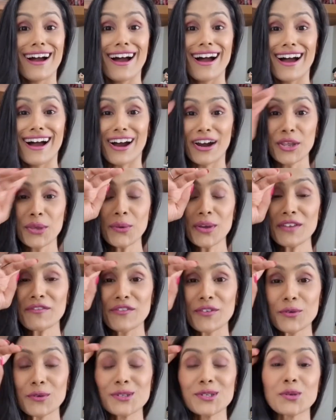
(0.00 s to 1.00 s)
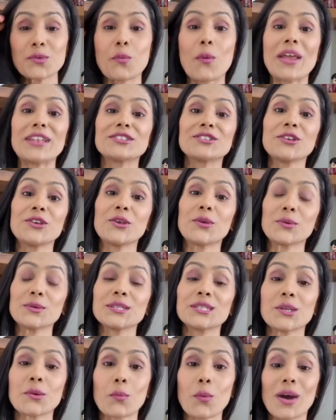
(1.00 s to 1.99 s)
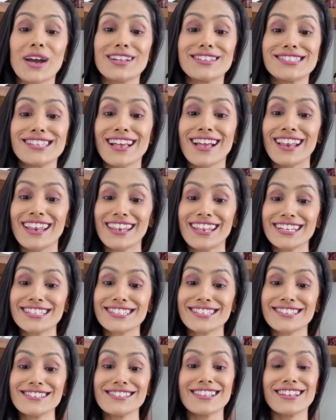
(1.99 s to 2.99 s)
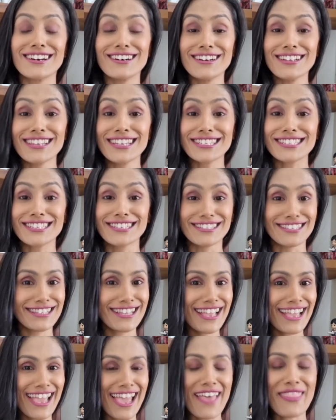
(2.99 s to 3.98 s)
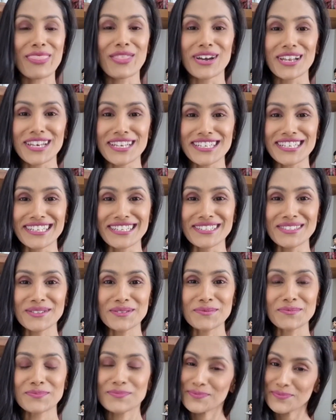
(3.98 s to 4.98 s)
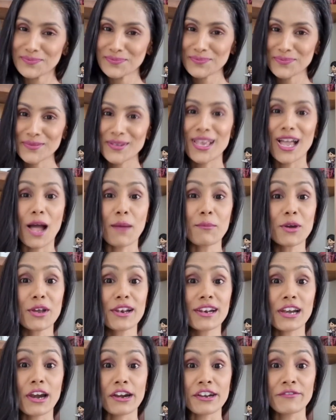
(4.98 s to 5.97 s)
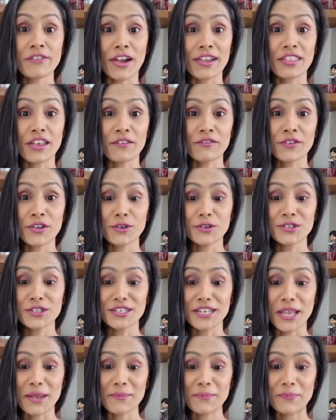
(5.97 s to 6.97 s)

Are you confused when to use the words little, a little, and the little? I'm going to clarify that for you today.